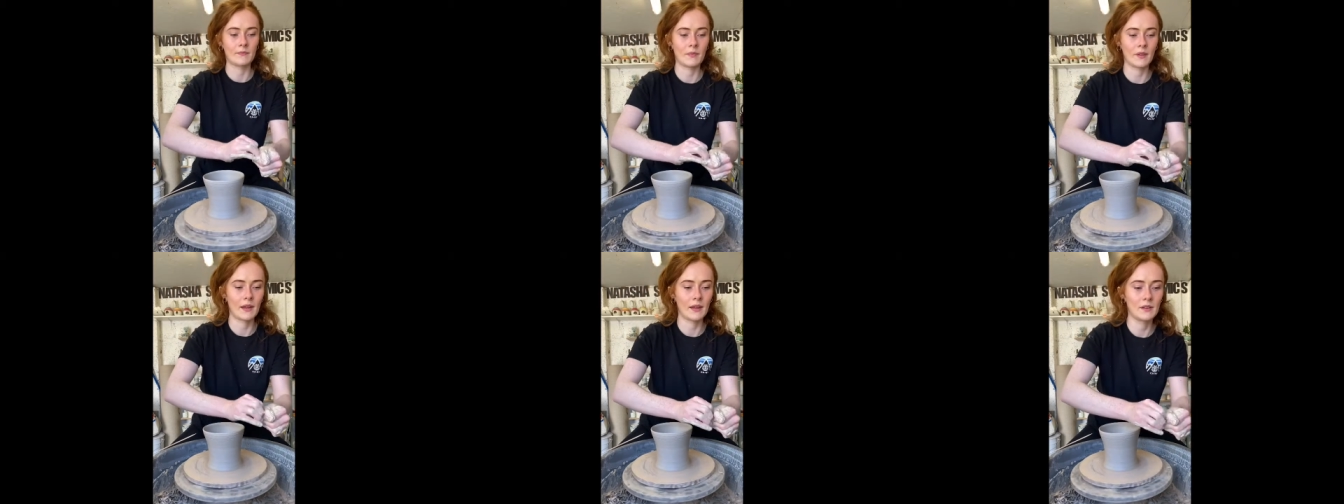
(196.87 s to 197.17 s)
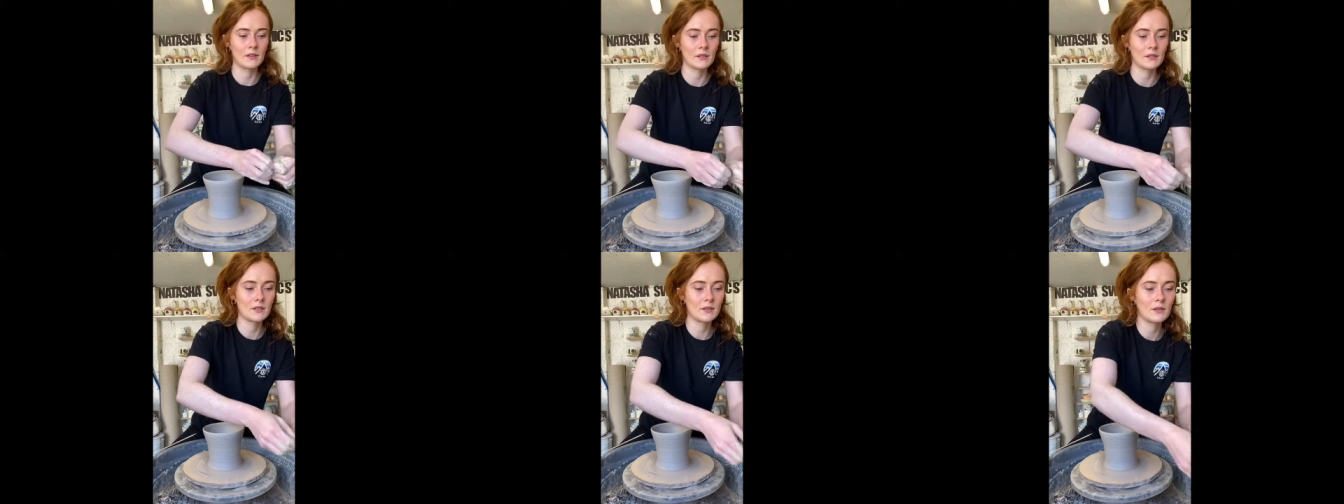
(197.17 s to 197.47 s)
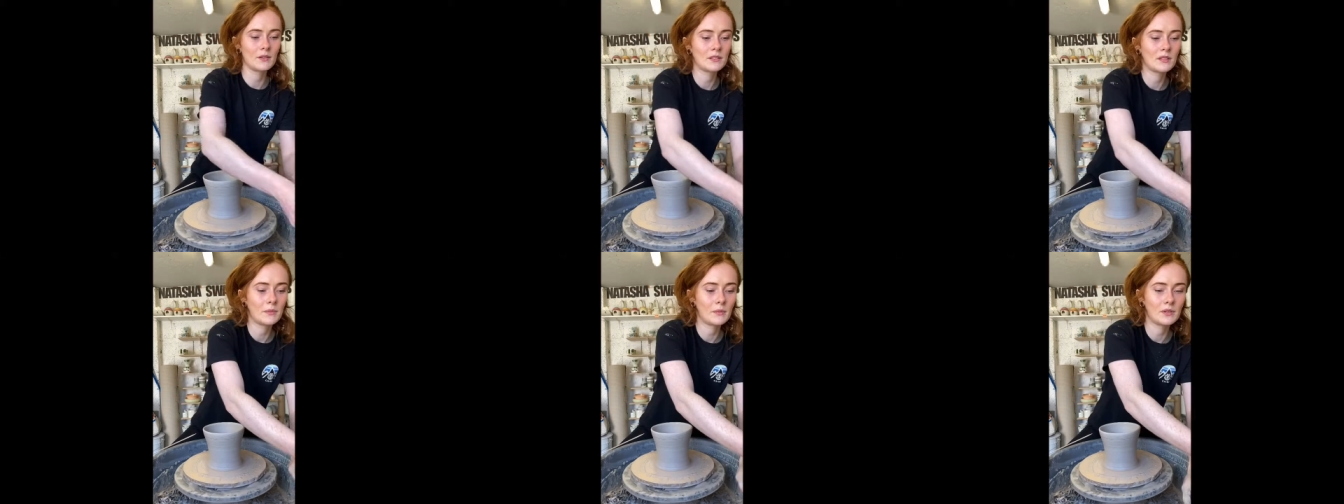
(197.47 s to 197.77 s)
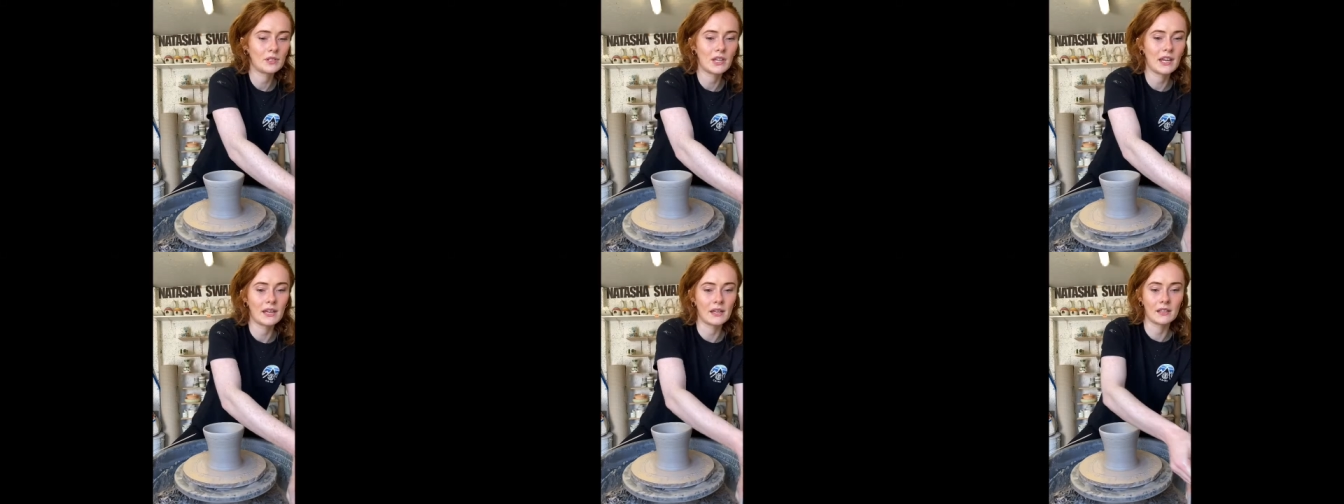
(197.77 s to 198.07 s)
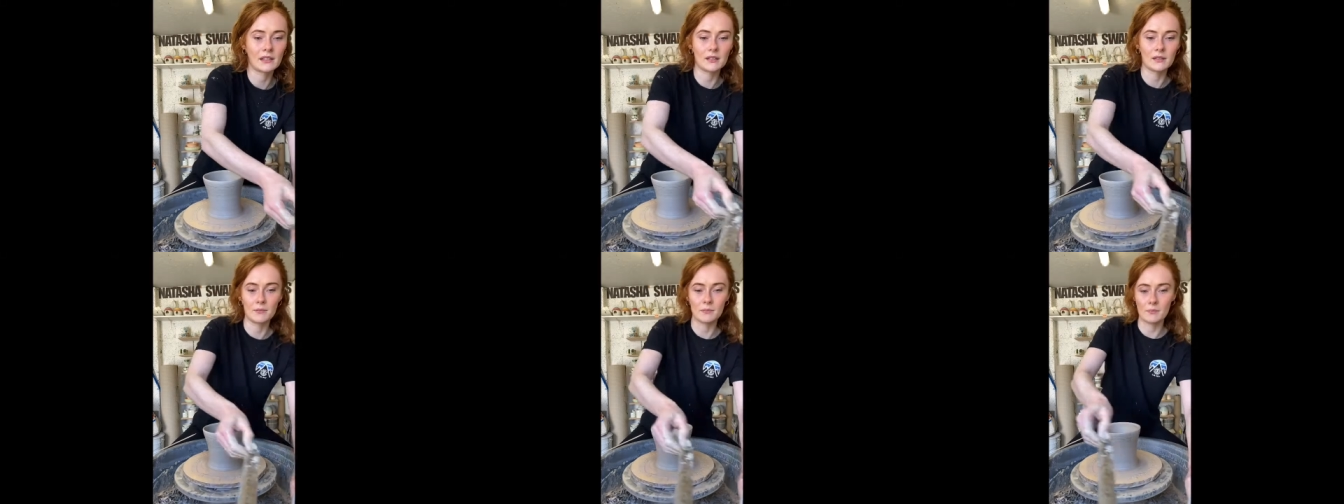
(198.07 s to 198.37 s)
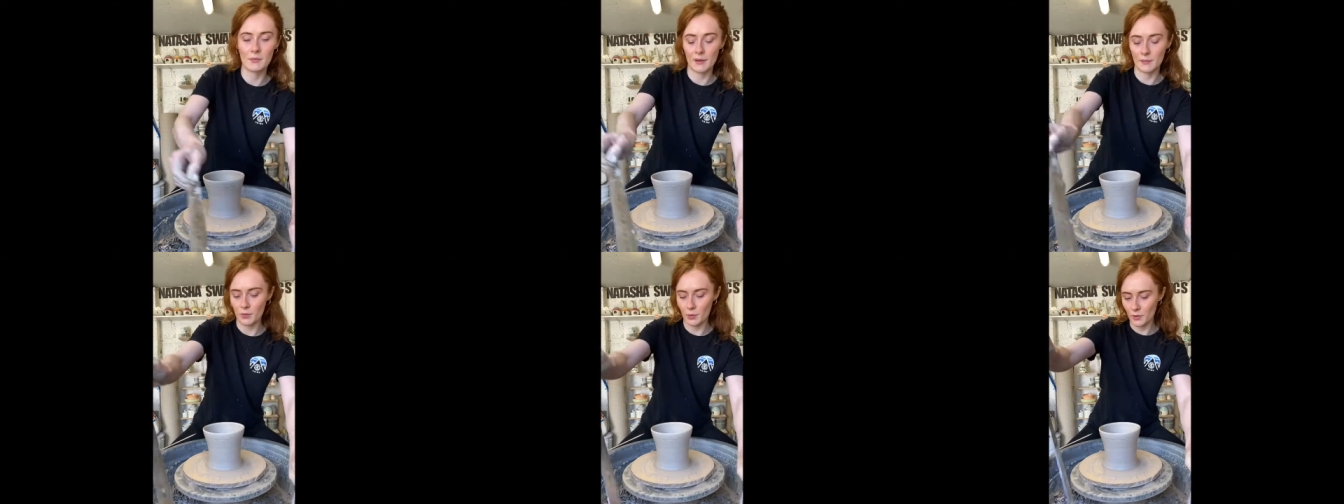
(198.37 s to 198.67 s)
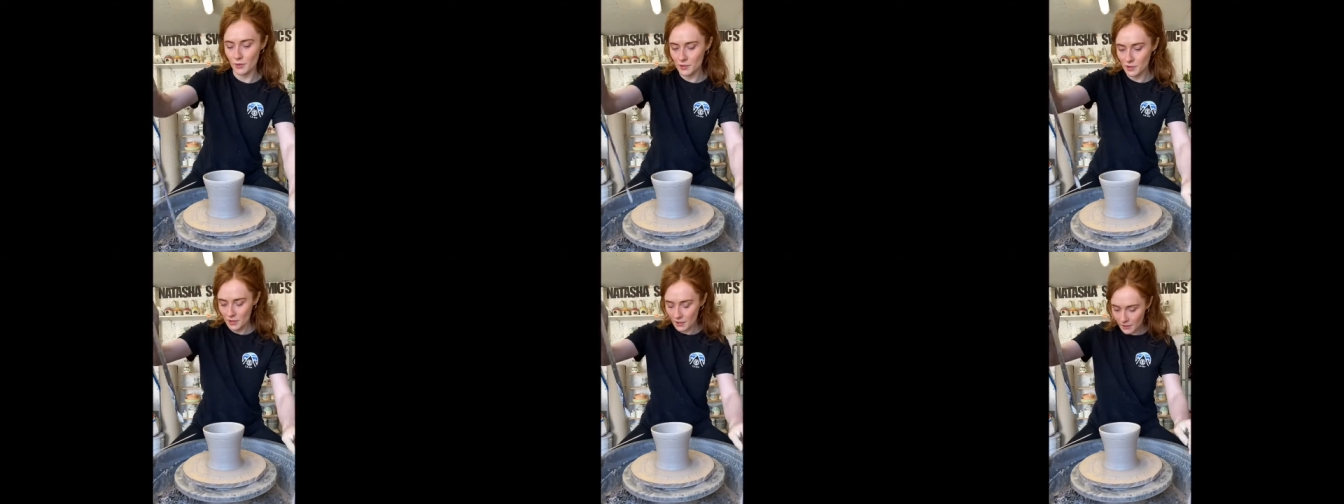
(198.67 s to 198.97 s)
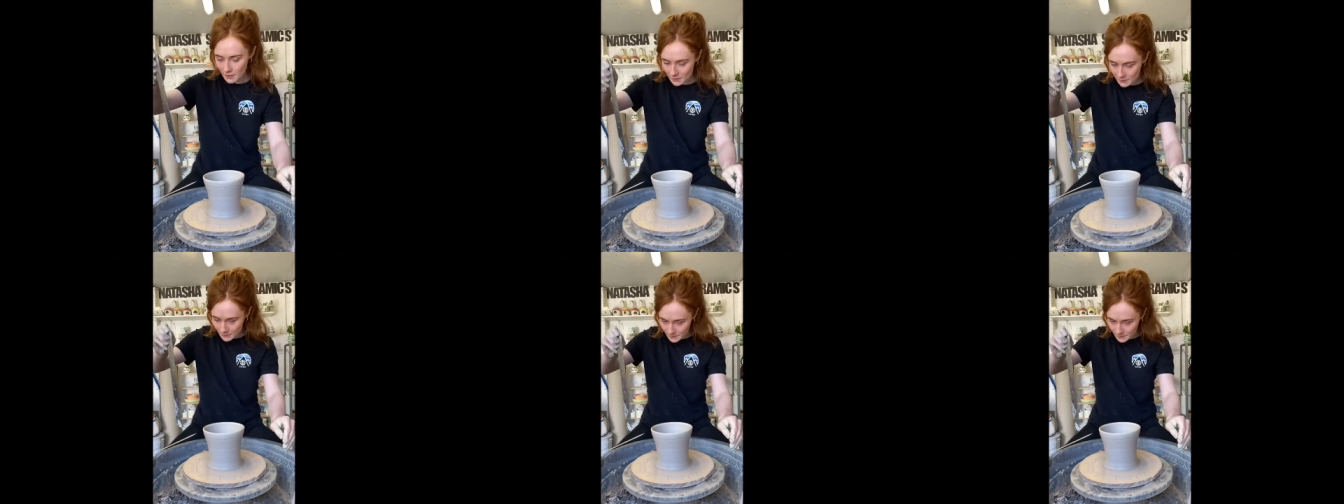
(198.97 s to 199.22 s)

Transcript: Okay, so double check with my pointer.